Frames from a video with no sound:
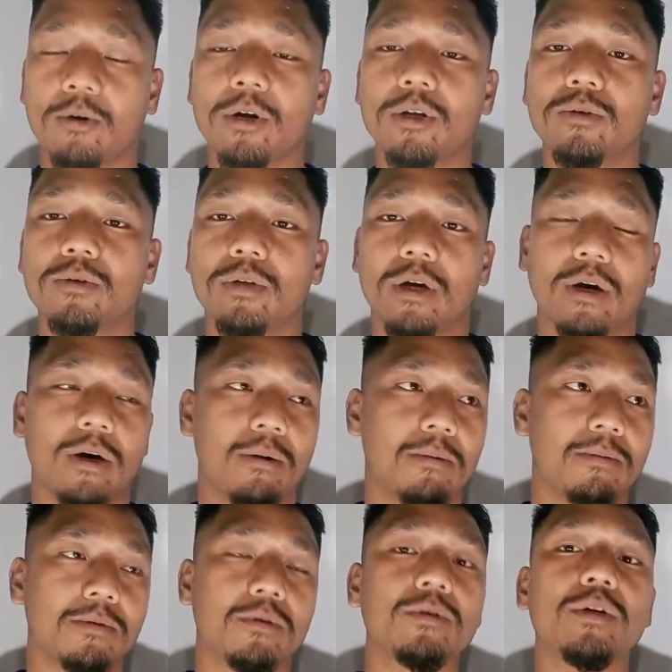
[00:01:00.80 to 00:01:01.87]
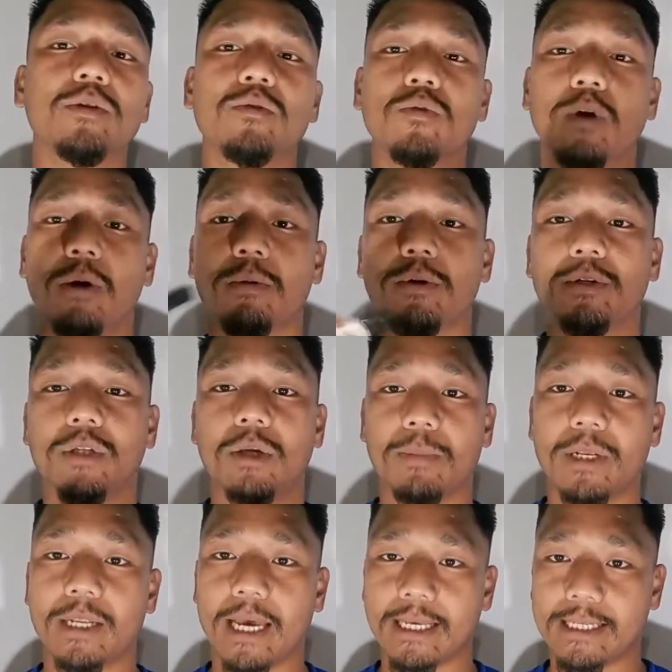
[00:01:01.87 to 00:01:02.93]
according to the students whoever
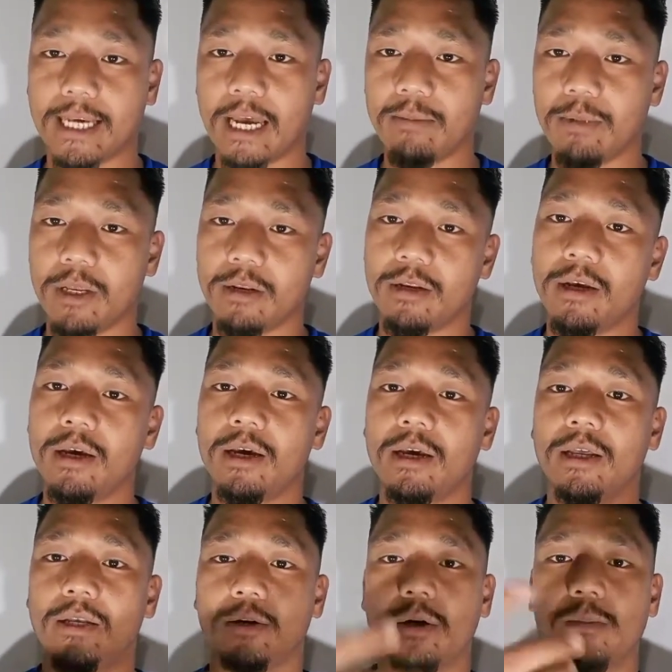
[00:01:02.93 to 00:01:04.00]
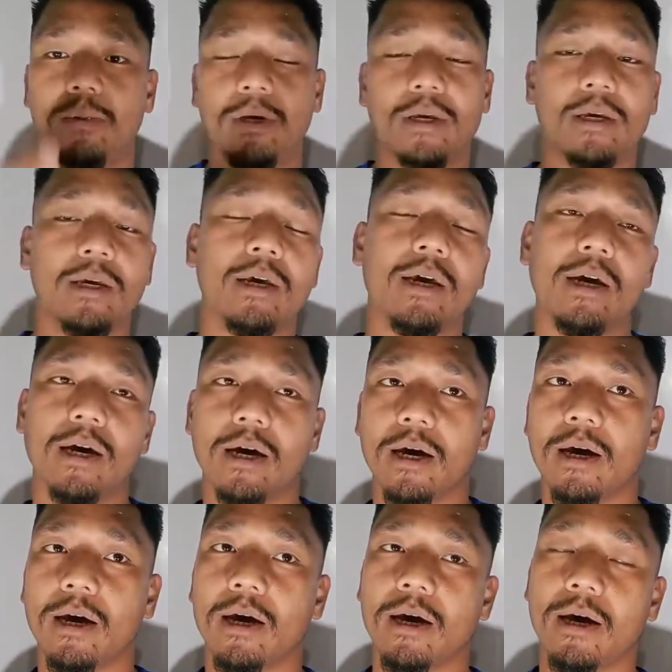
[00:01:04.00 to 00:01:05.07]
submit the assignment, you'll be
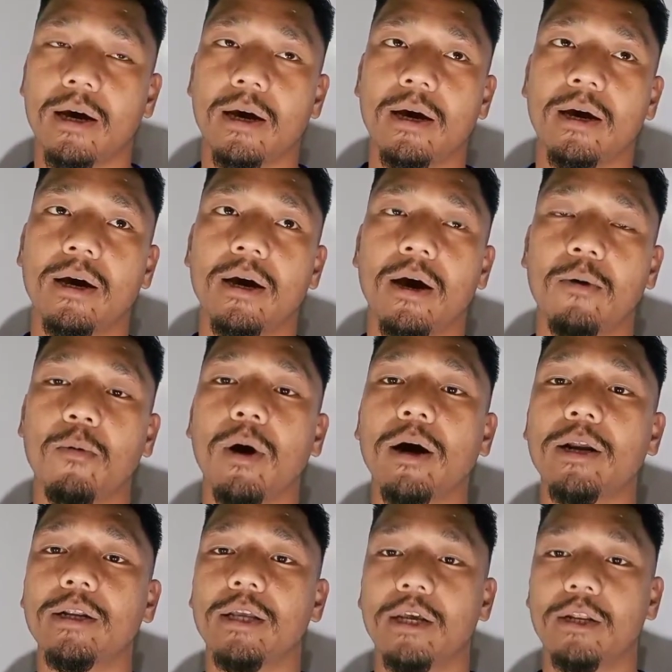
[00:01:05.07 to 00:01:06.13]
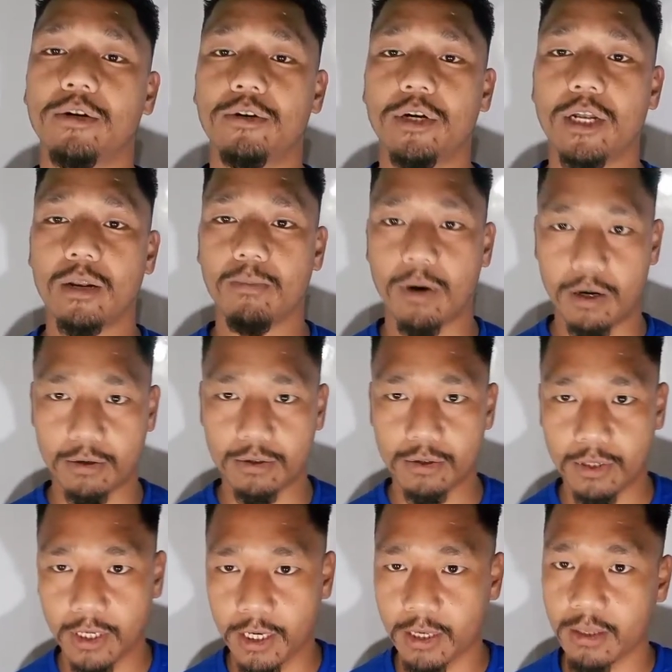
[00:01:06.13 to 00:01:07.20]
awarded the internal
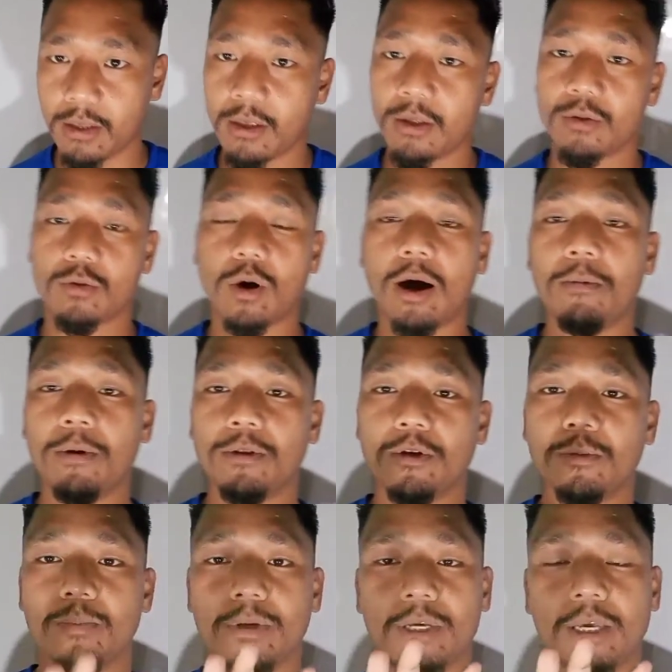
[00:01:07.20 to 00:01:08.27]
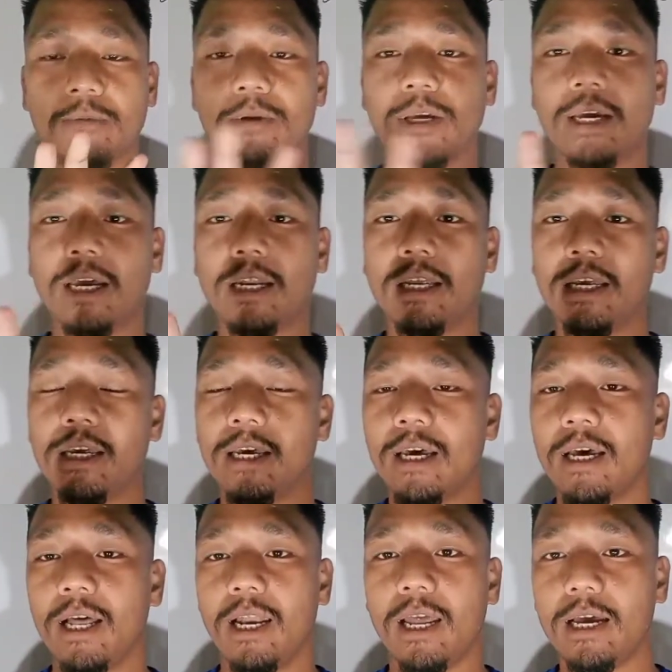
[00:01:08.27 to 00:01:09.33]
marks. Okay, so I will not be giving any
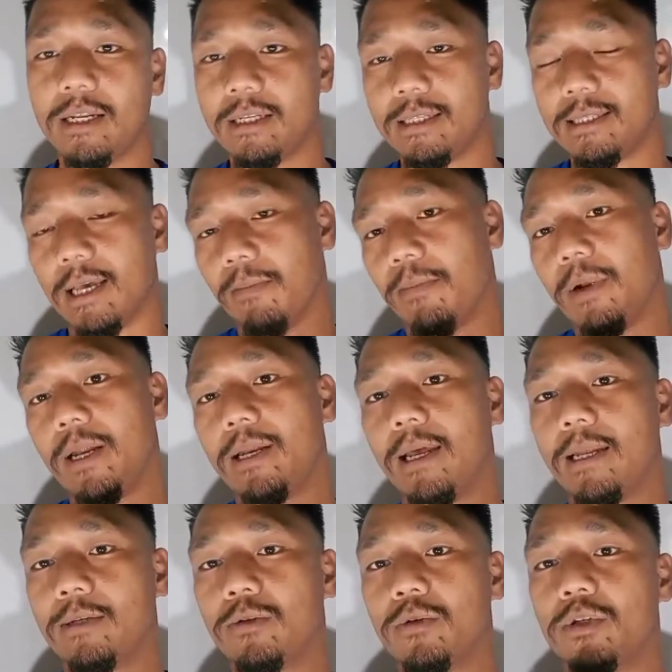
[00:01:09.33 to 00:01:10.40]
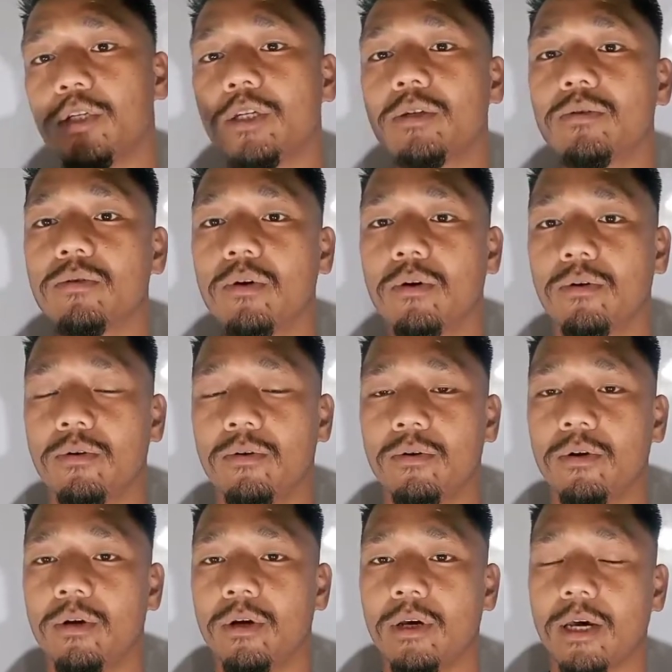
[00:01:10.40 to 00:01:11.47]
like separate like questions
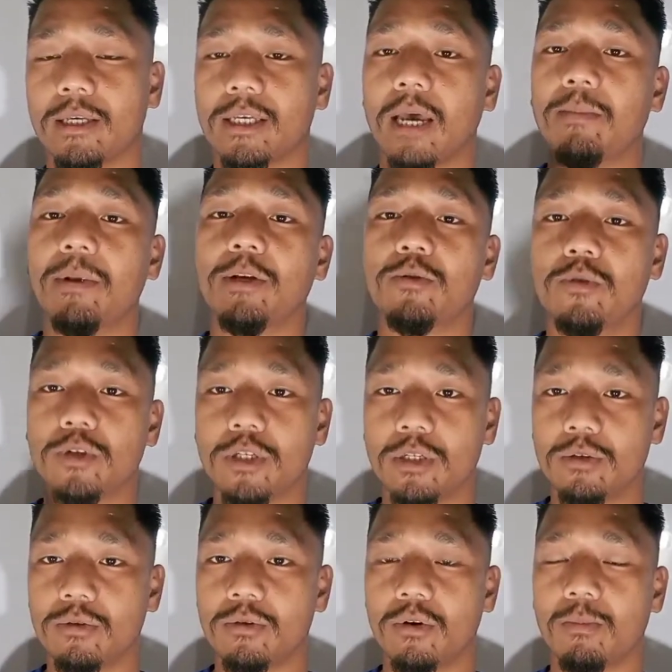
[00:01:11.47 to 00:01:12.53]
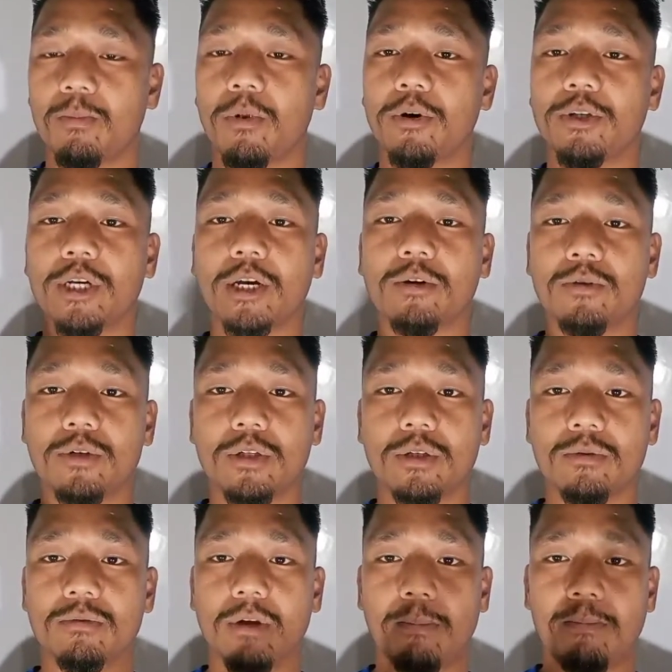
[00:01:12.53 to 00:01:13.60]
on assignment questions or project
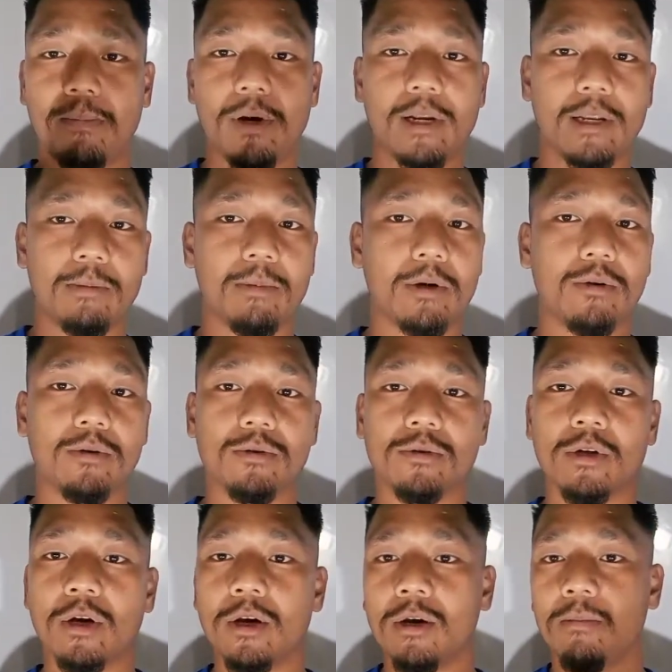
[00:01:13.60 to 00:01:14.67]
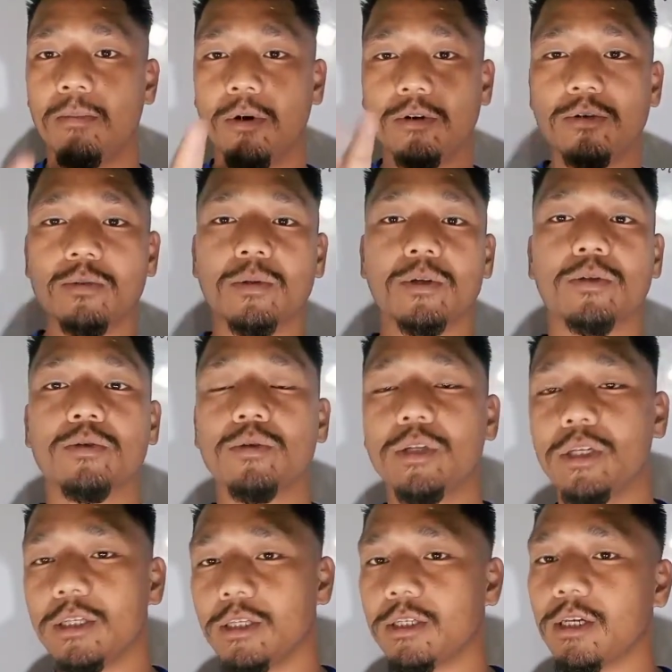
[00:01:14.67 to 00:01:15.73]
questions separately, because most of the
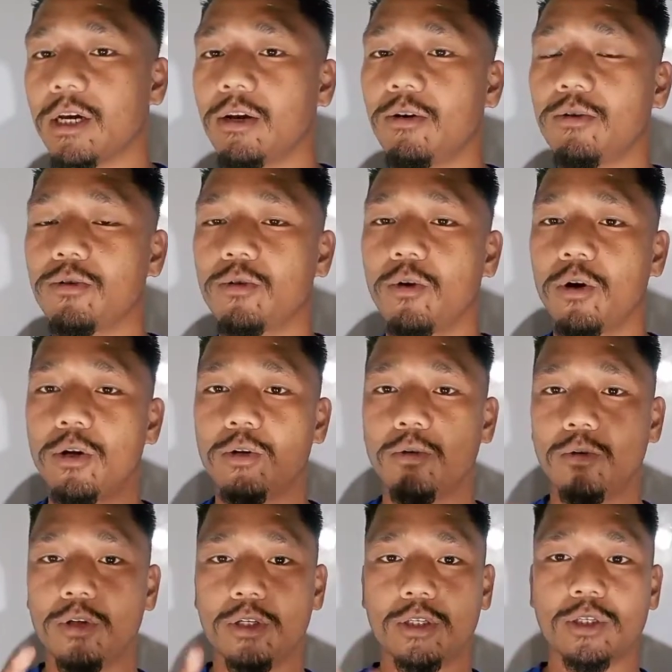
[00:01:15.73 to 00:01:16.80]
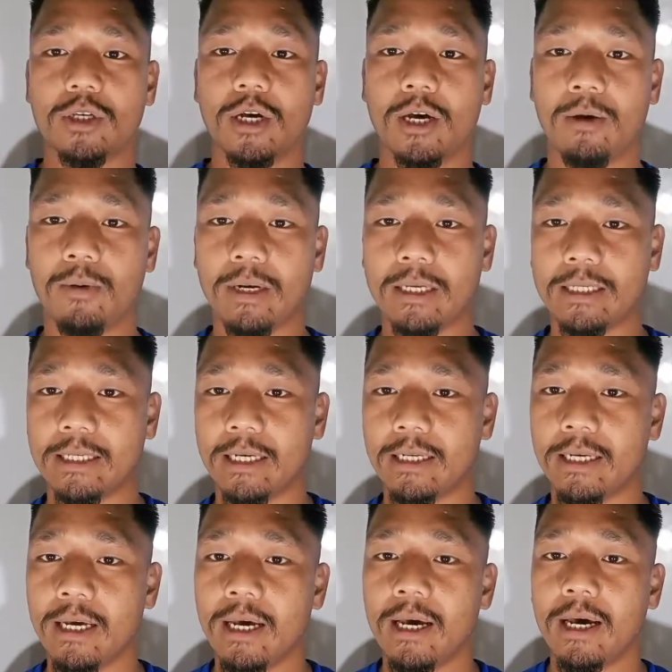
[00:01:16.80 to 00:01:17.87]
students are not going through this
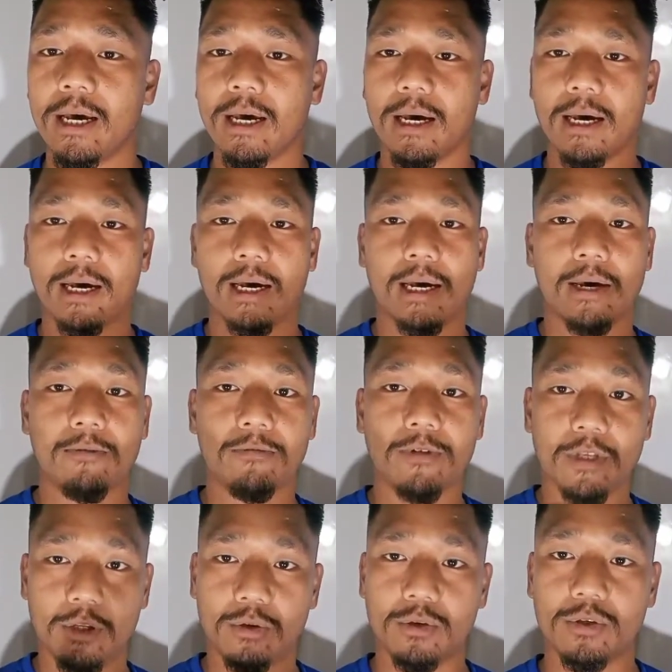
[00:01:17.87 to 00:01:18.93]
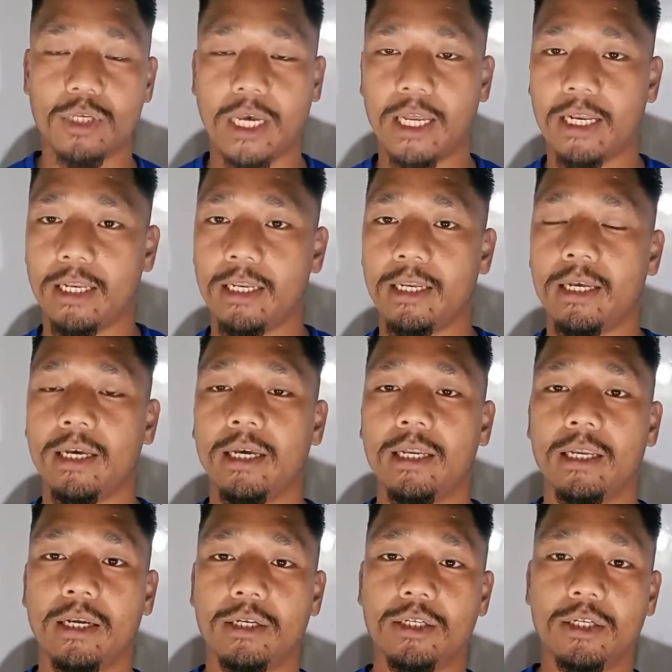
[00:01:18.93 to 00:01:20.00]
videos, and
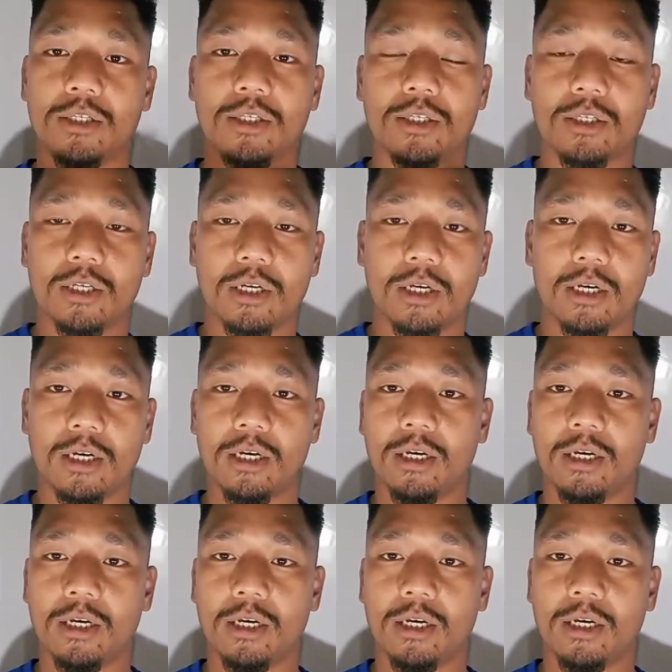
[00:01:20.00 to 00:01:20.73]
they're just